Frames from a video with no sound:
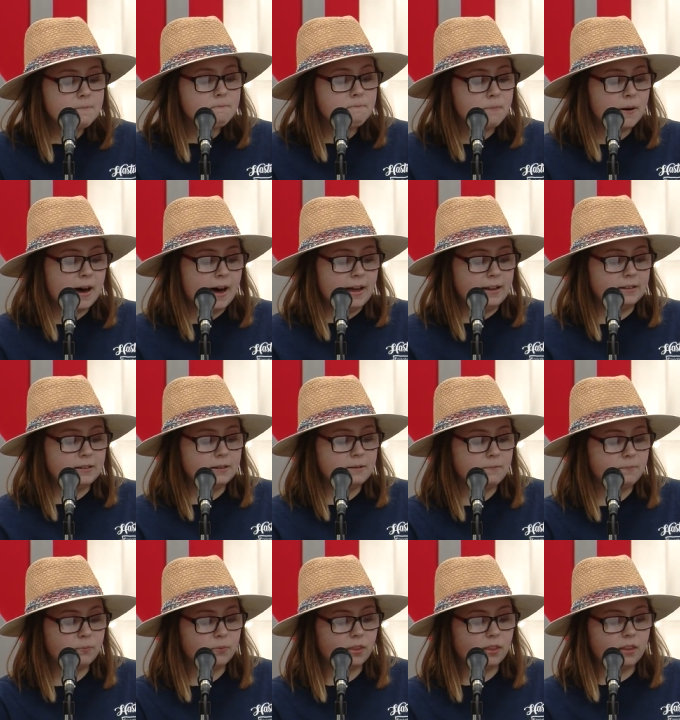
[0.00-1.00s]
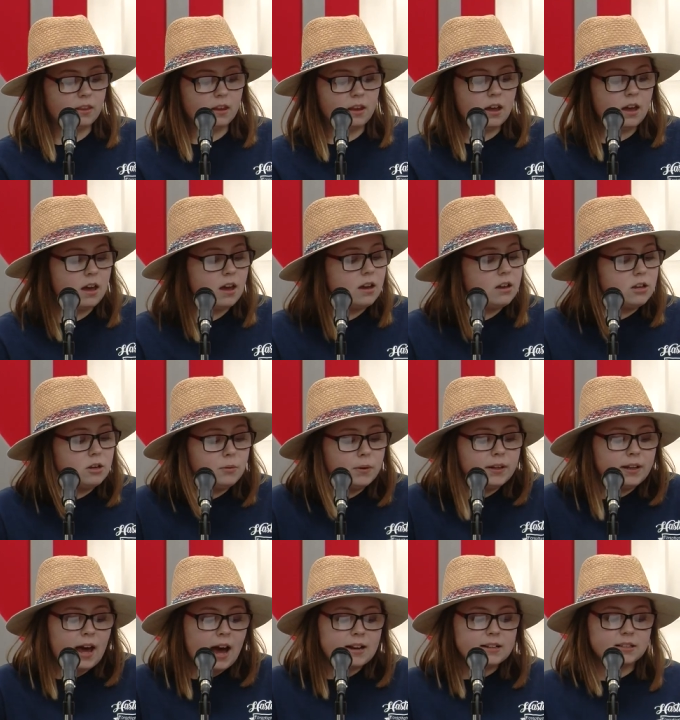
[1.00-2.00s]
But you
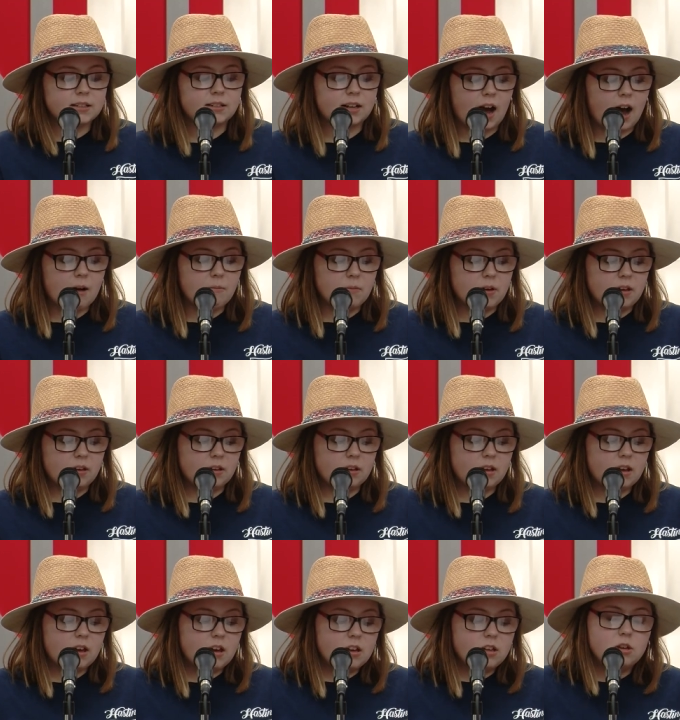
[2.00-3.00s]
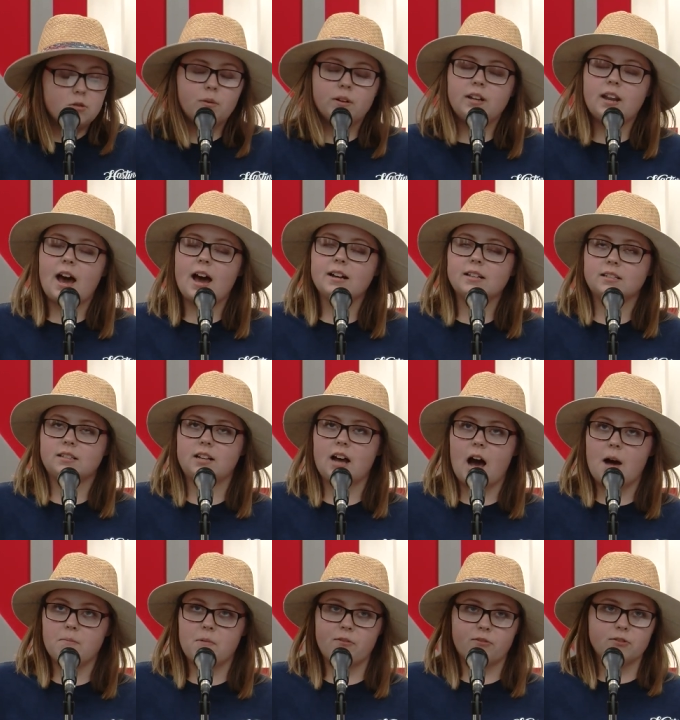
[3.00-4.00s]
will not stop me. You will not
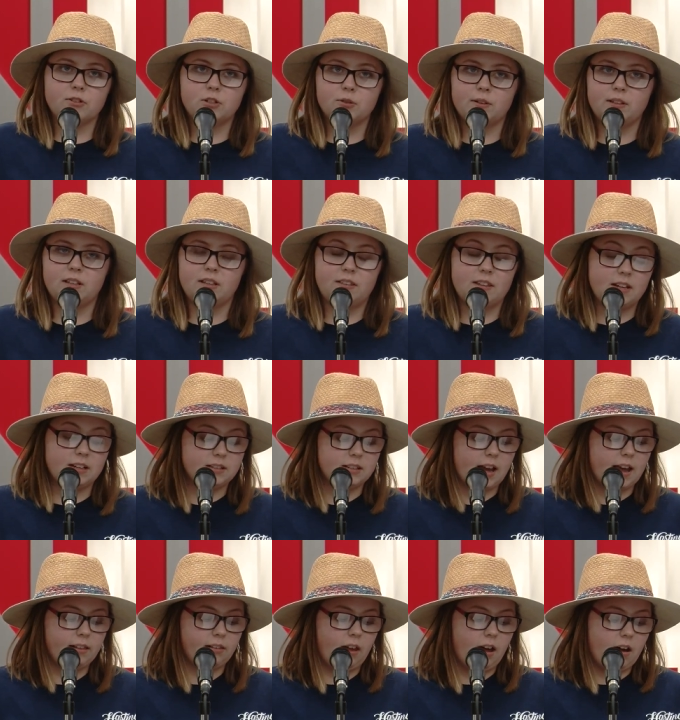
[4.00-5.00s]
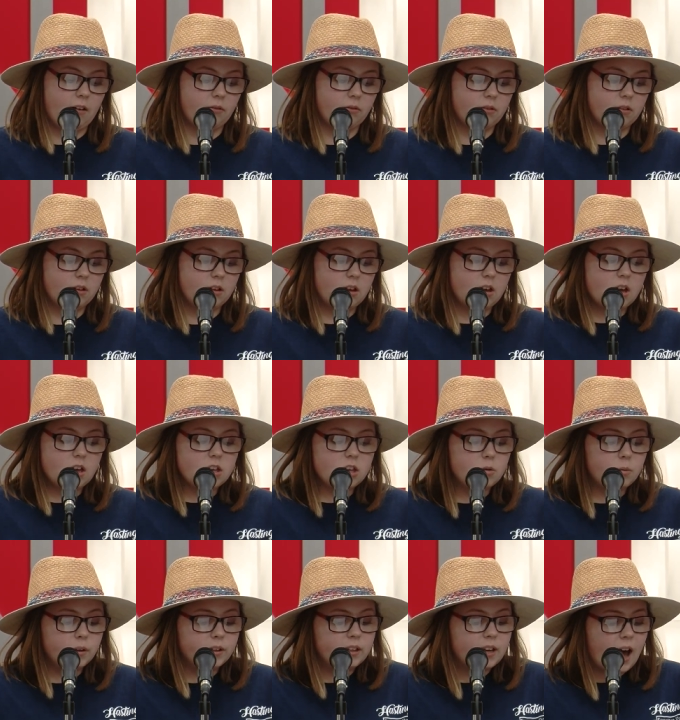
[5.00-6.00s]
stop me from doing the things I love.
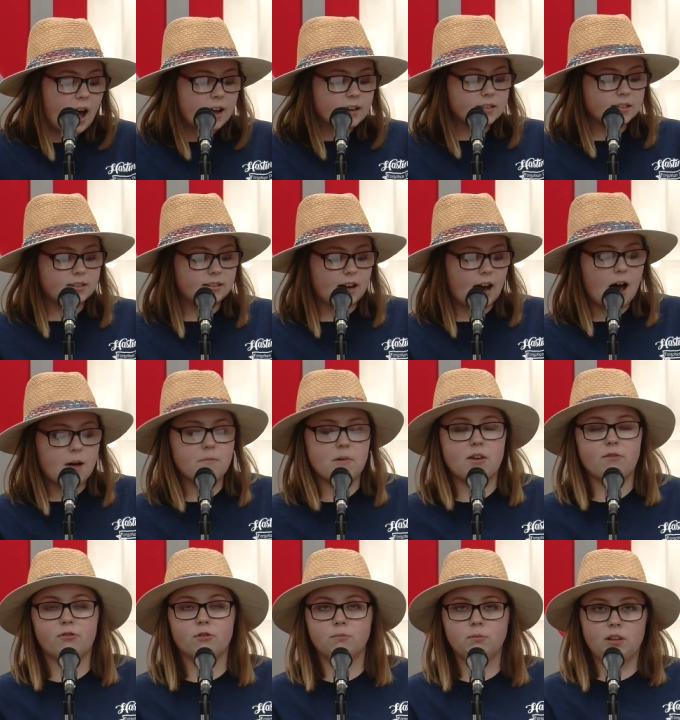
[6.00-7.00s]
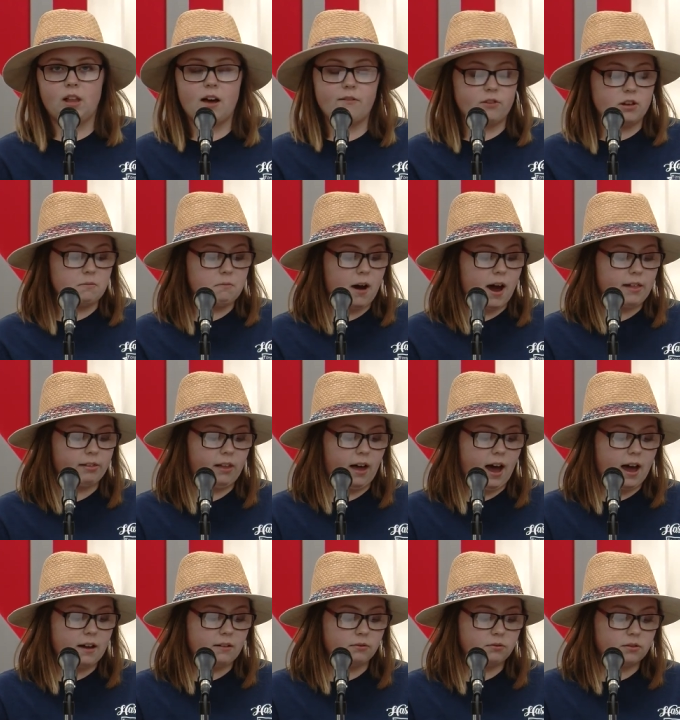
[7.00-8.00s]
You will not stop me from loving my
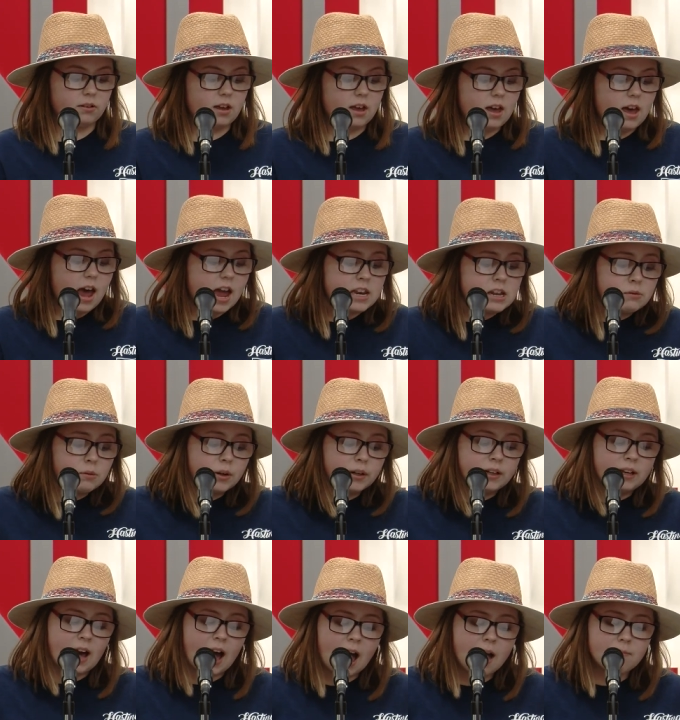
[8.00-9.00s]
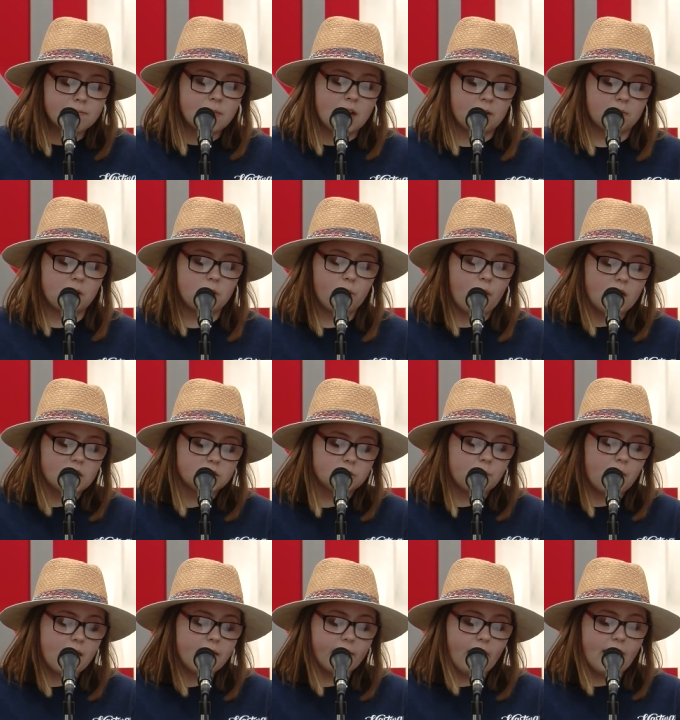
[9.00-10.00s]
life. And you will not make me watch
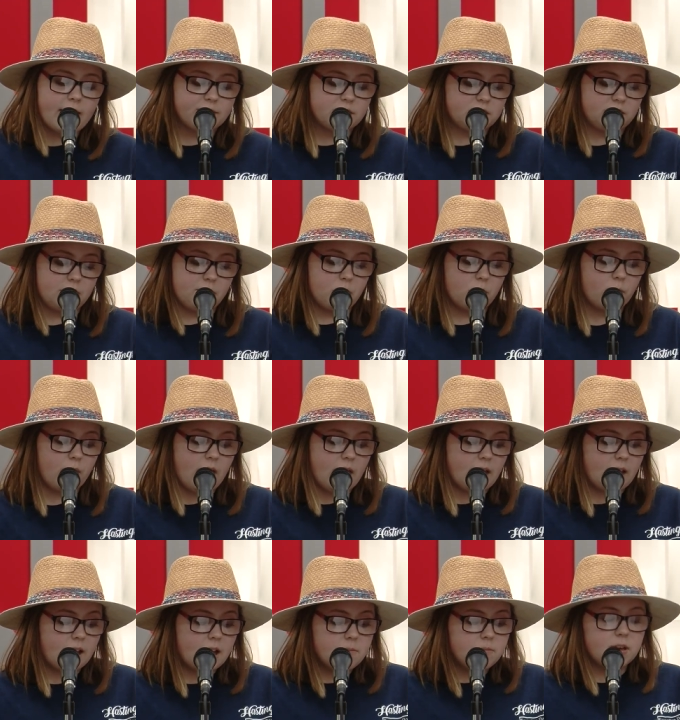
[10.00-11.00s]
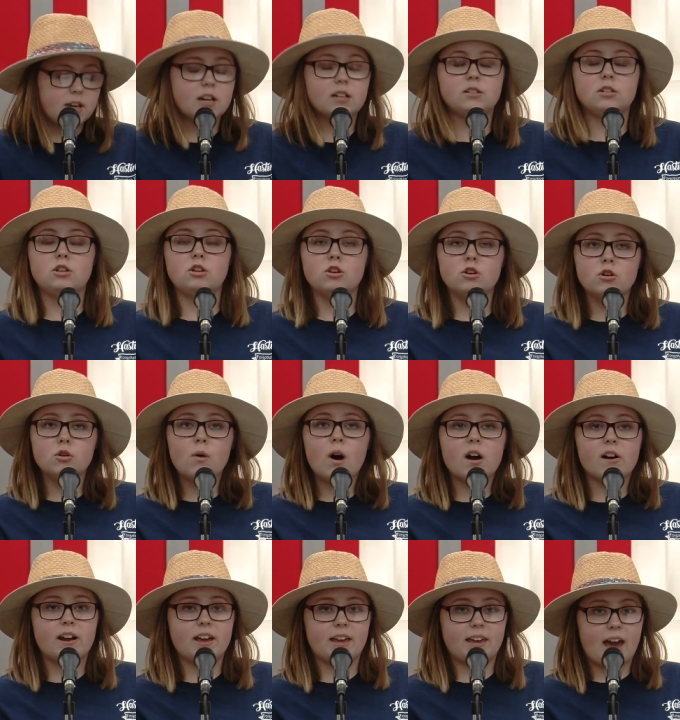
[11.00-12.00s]
my life slip away because you
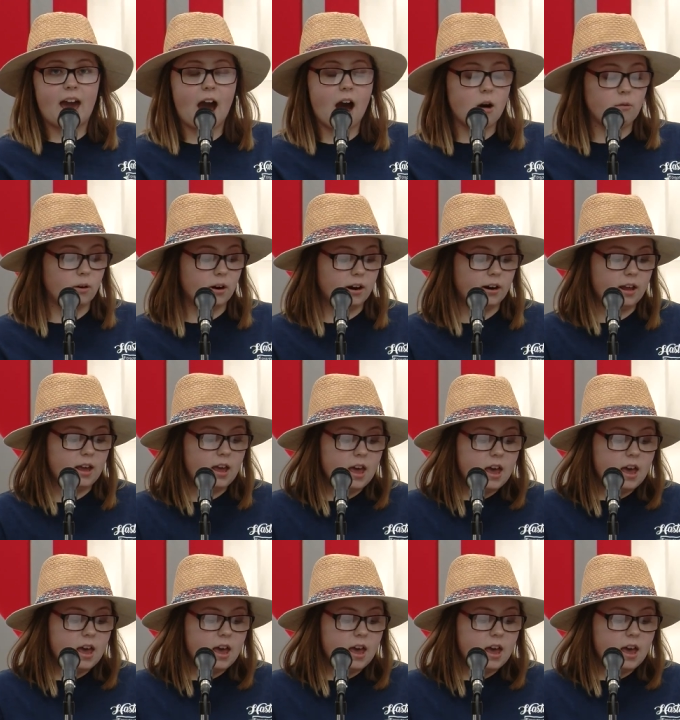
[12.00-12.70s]
are a coward